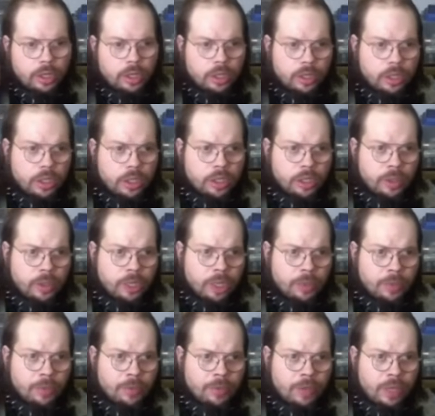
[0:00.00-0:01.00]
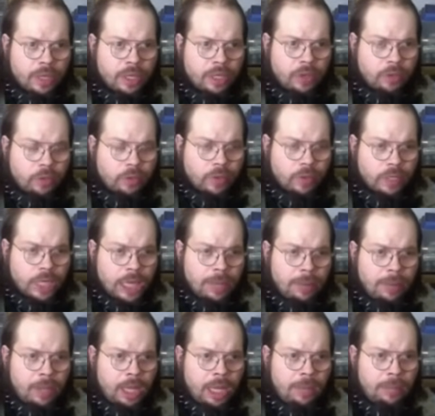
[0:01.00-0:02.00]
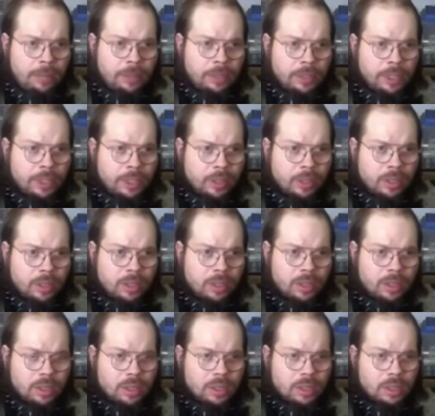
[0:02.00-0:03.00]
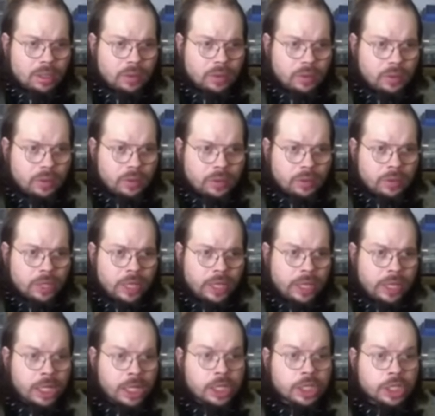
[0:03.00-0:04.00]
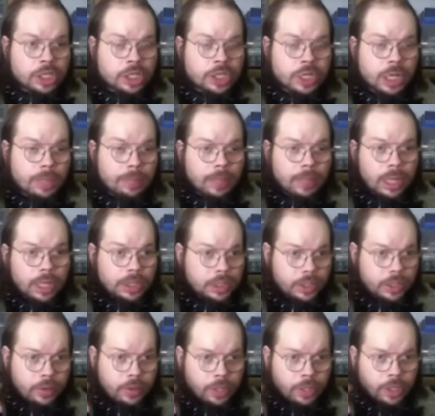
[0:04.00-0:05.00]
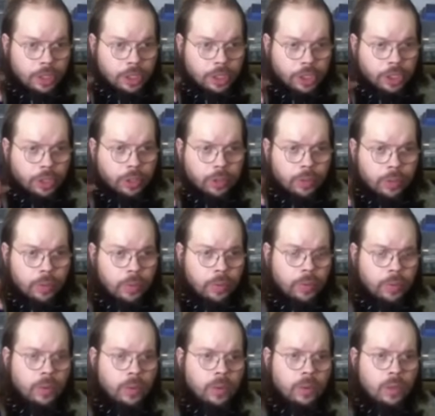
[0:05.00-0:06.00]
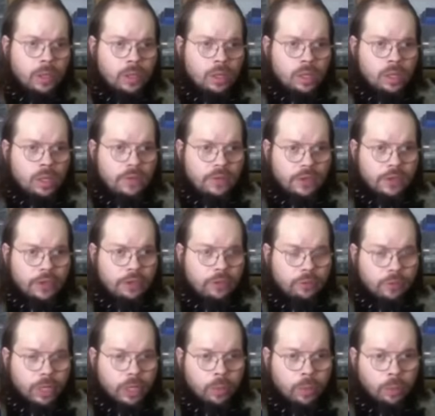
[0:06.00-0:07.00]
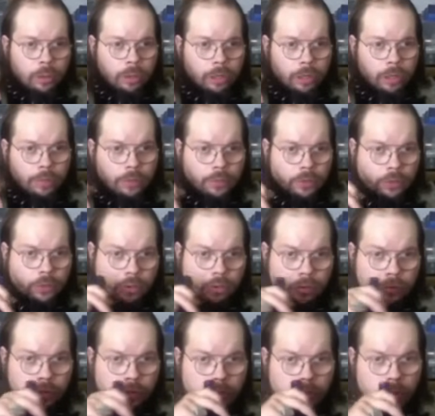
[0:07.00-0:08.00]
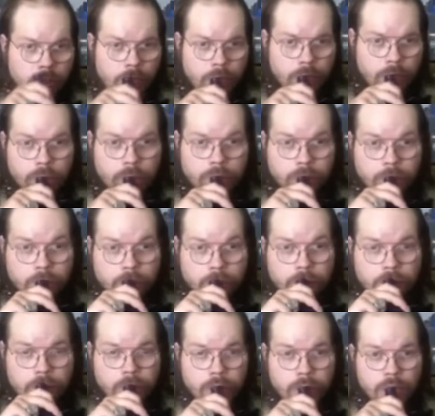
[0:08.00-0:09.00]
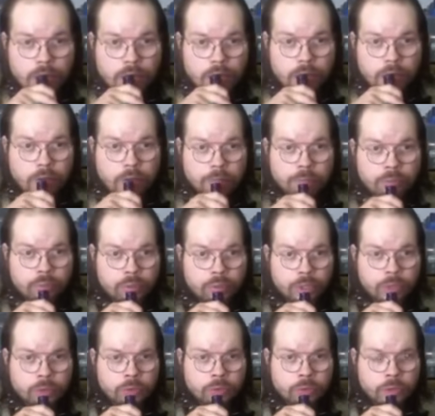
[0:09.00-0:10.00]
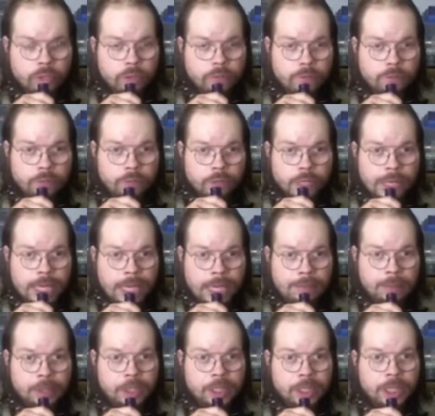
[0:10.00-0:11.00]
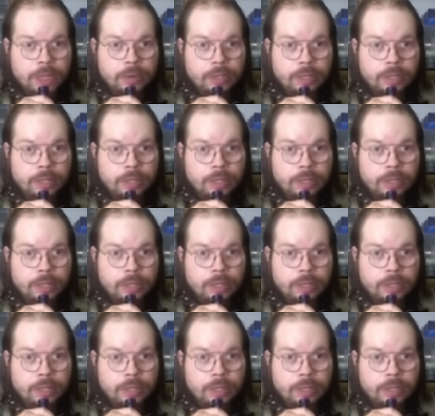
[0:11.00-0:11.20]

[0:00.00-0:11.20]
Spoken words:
You know what I'm saying? So yeah, I'm a little tensed about this issue. If that's the right word to use. In this plethora of vocabulary